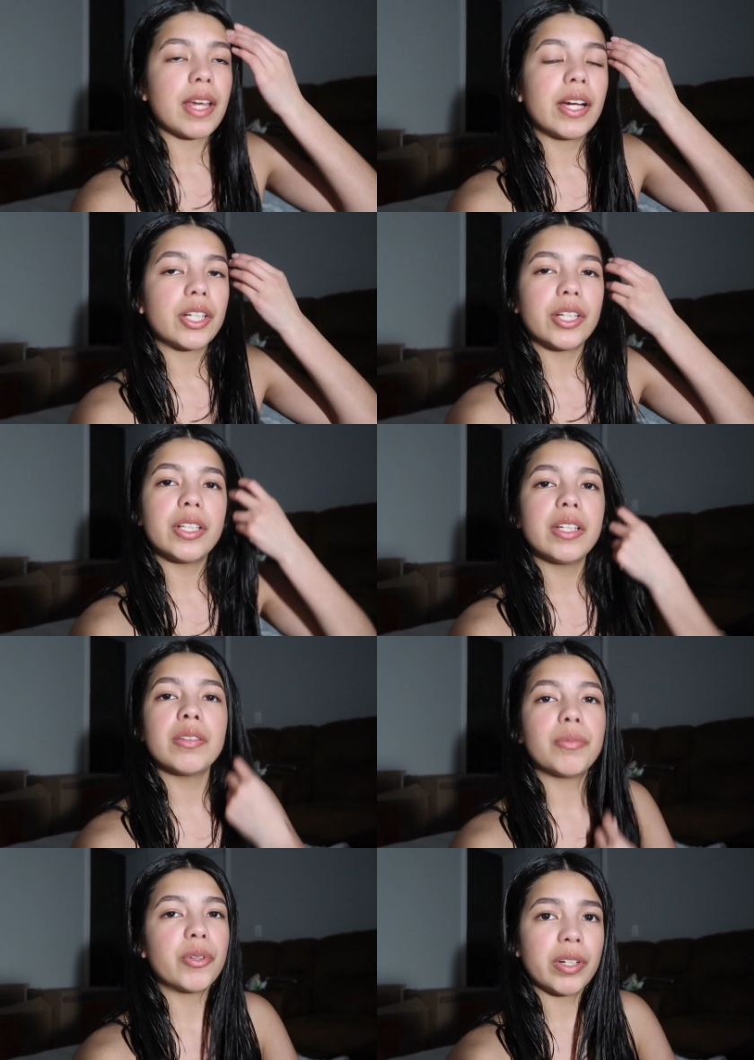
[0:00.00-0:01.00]
that early
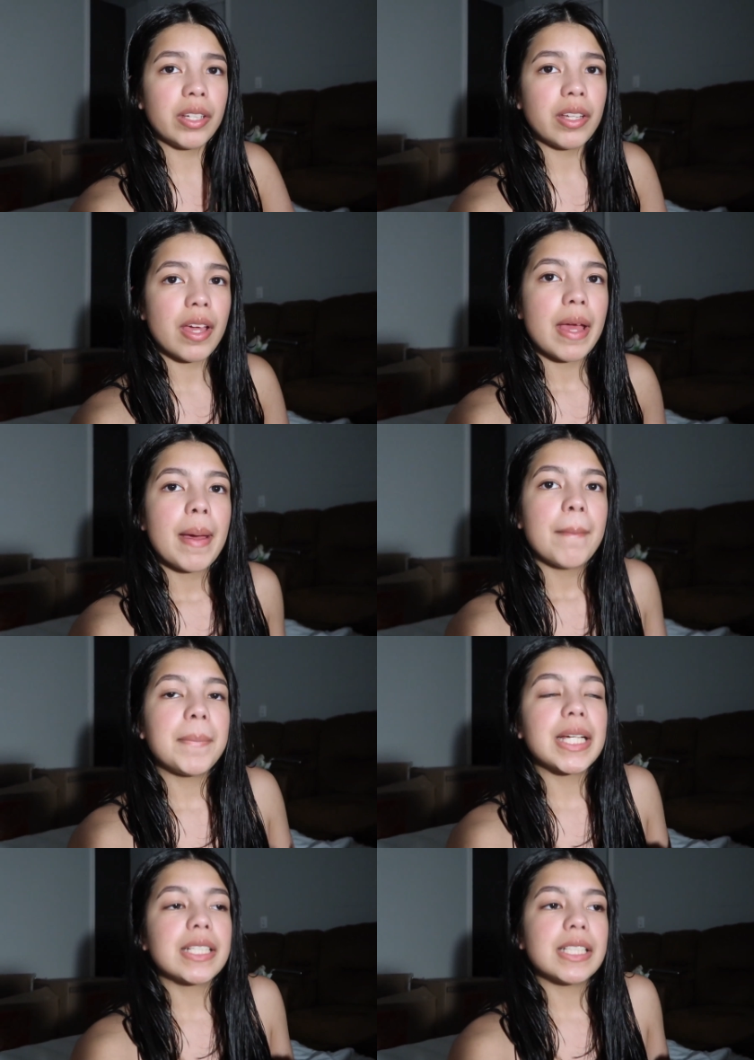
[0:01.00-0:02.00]
in the morning
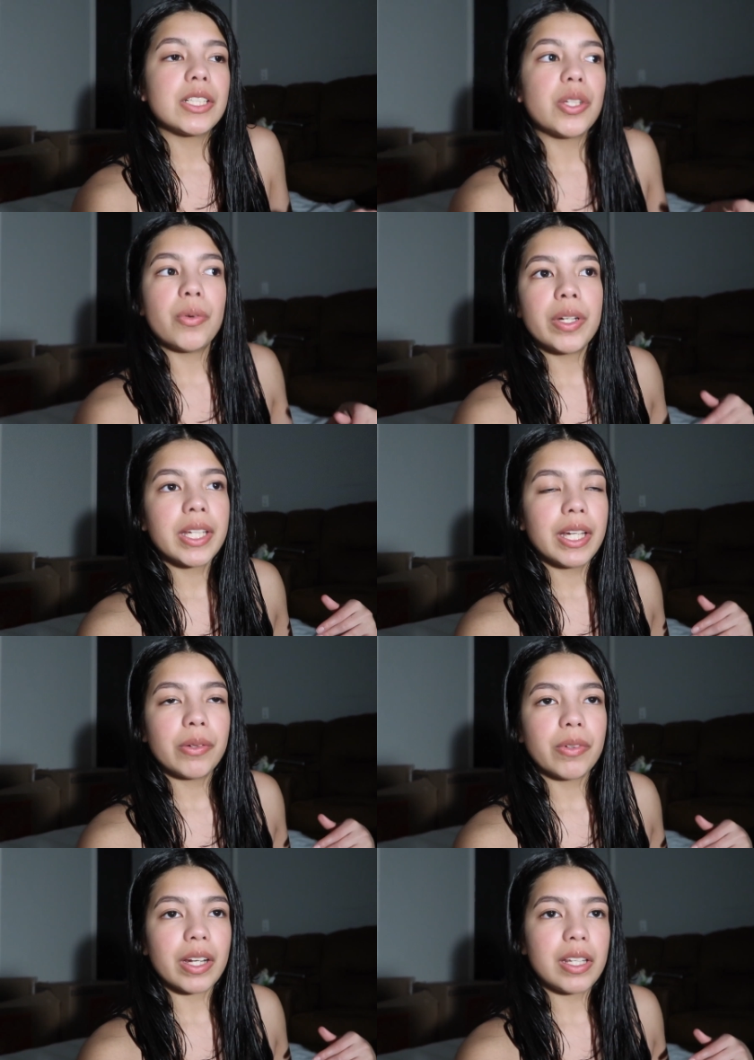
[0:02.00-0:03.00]
because I don't want to
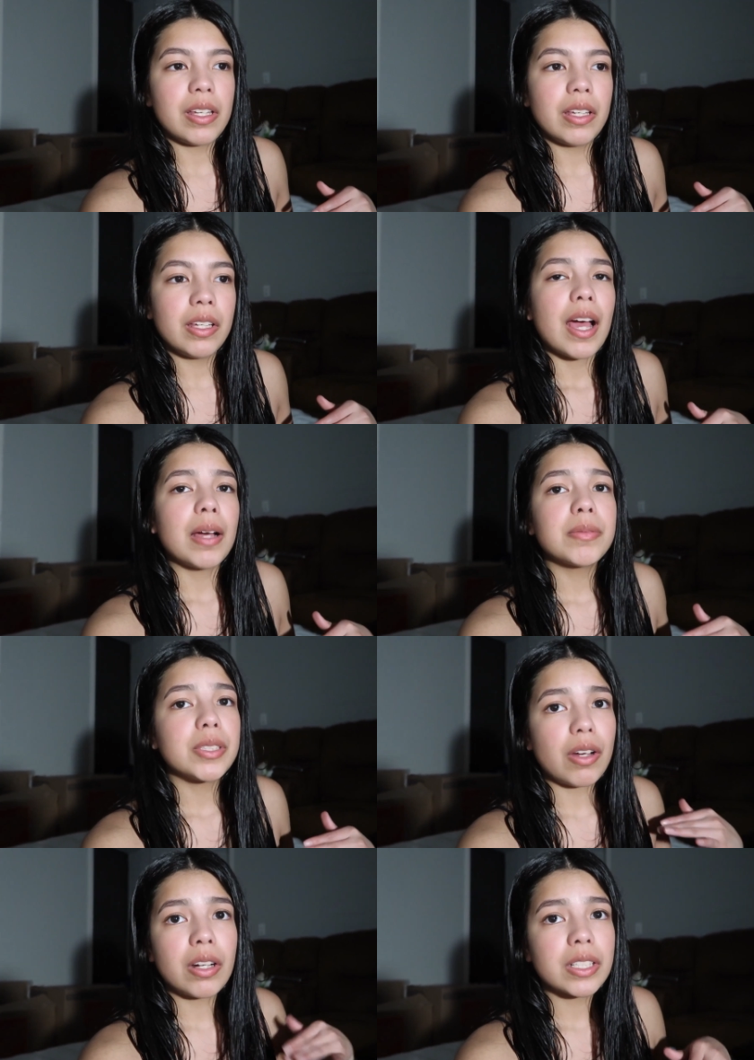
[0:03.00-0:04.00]
get ready. I'm
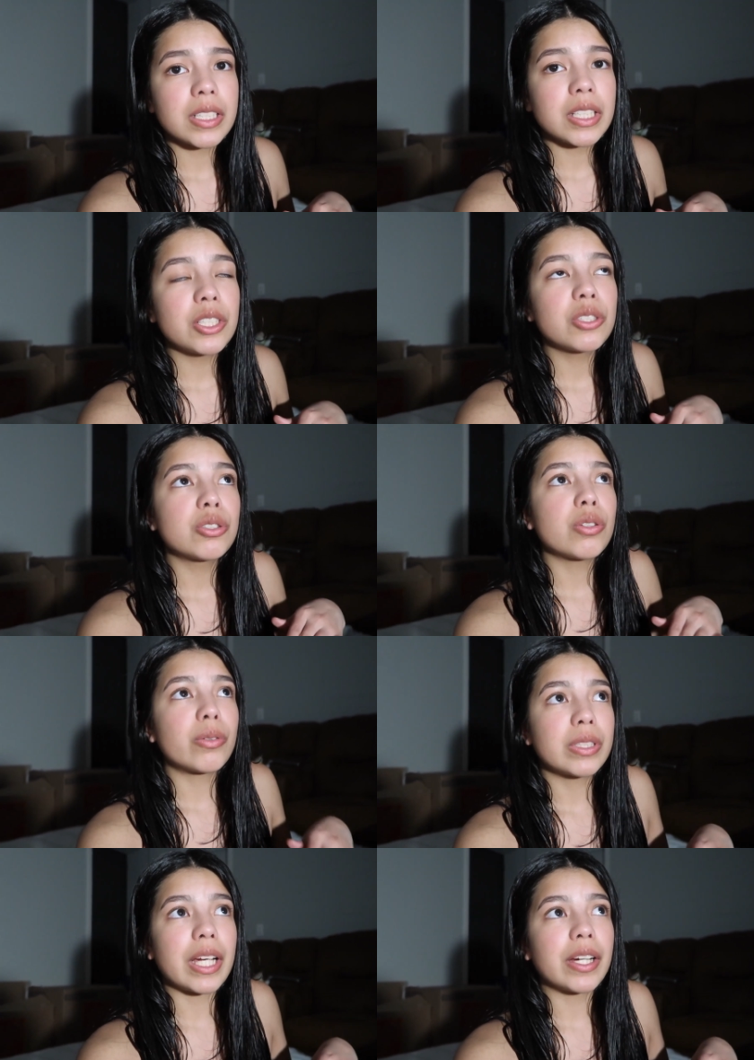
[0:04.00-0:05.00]
honestly
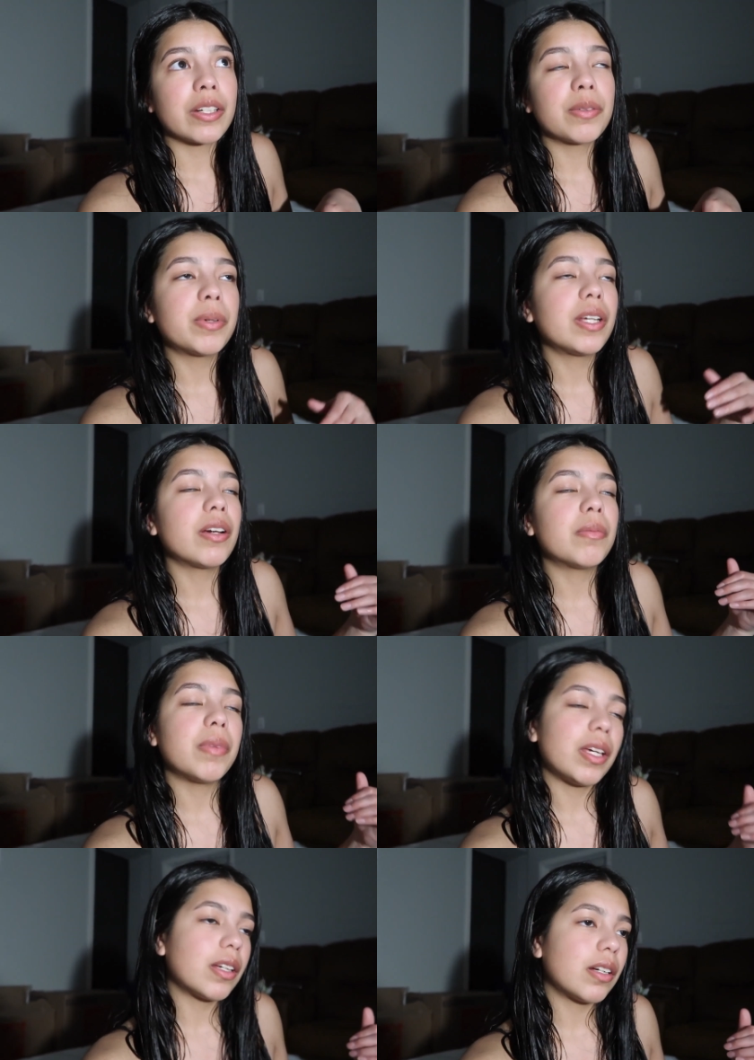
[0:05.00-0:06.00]
so tired of putting on
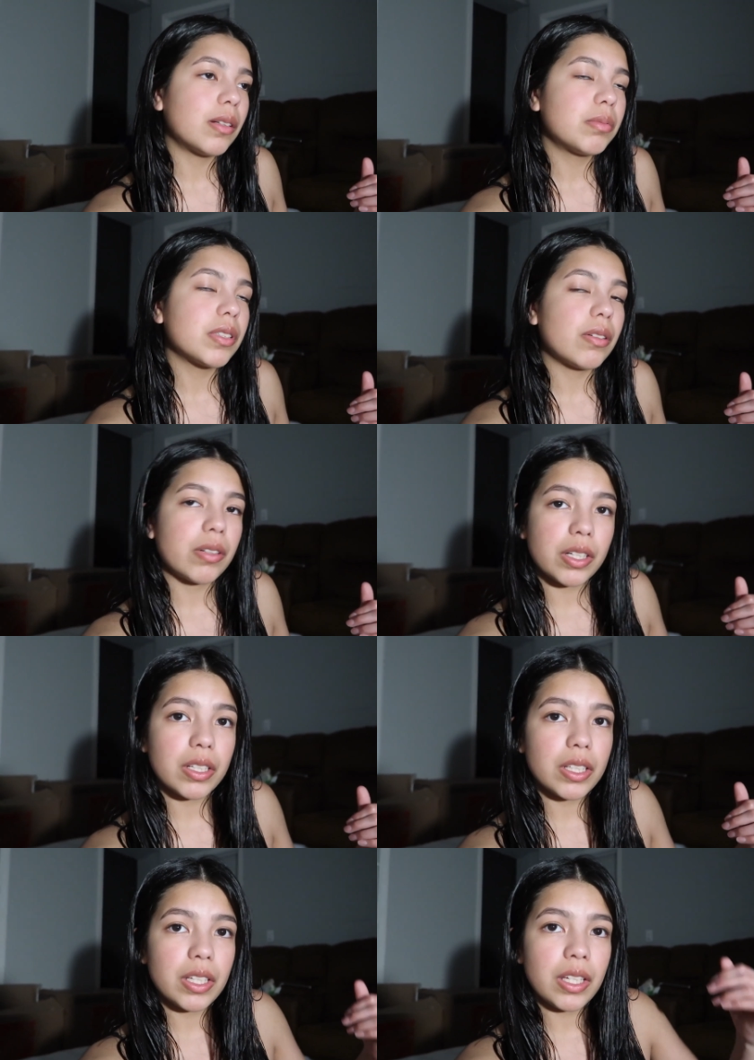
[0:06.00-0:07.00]
makeup so
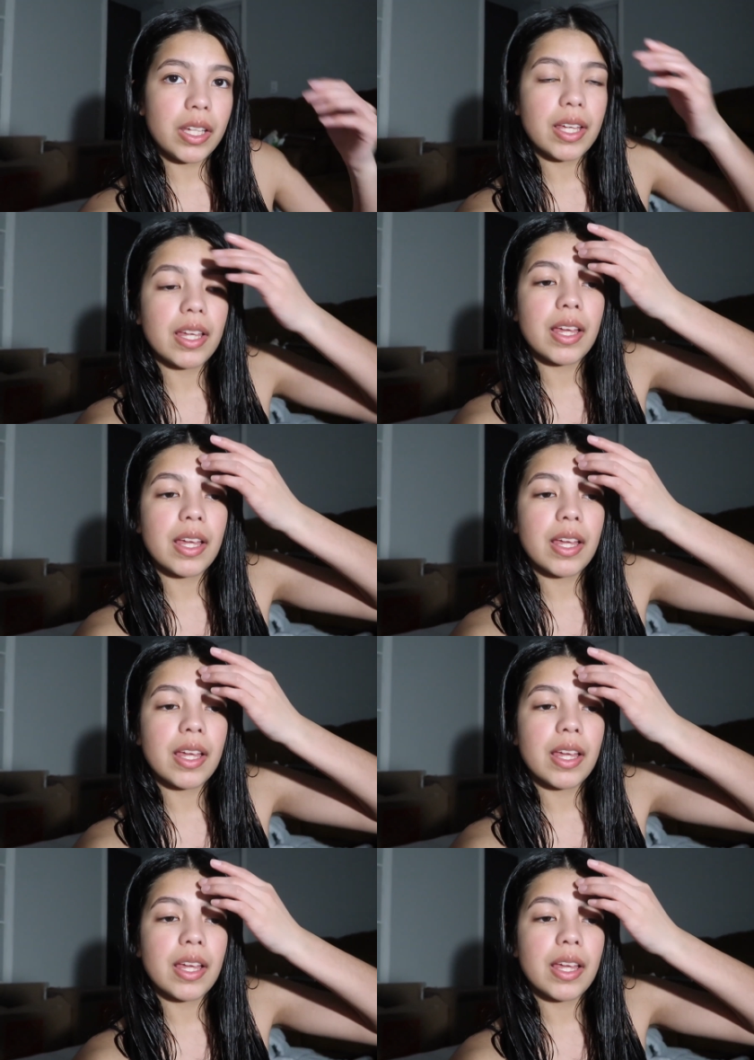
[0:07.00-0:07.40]
early